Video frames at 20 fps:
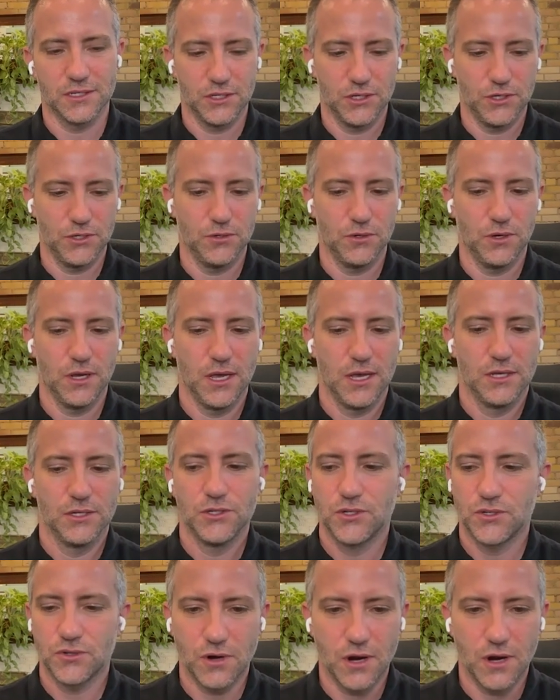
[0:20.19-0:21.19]
You
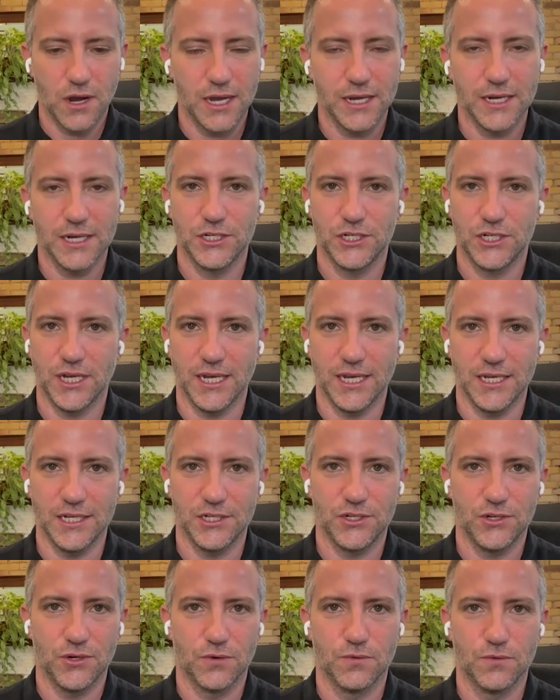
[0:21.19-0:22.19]
try to
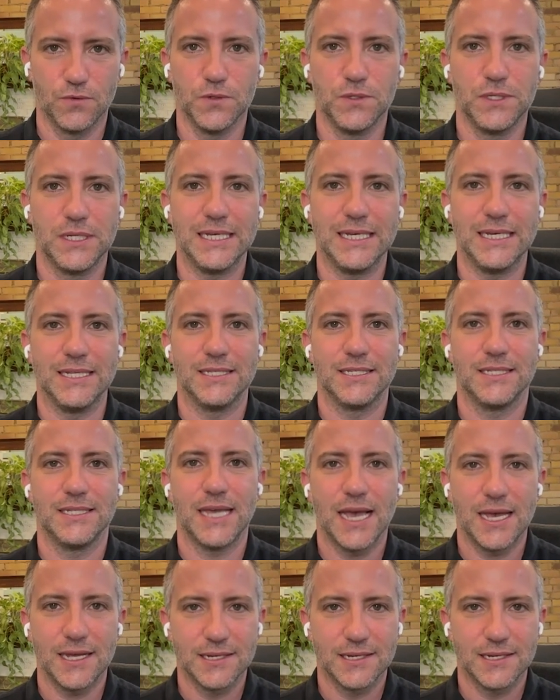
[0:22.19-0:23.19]
change your routines,
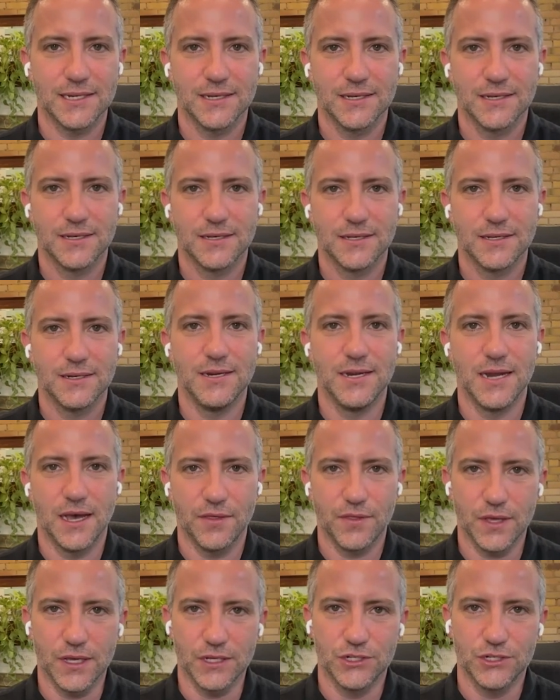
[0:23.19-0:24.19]
yet
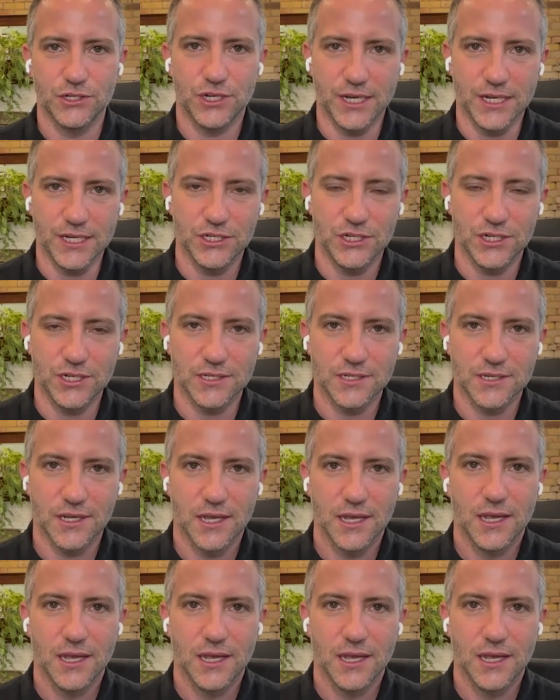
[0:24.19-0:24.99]
nothing changes.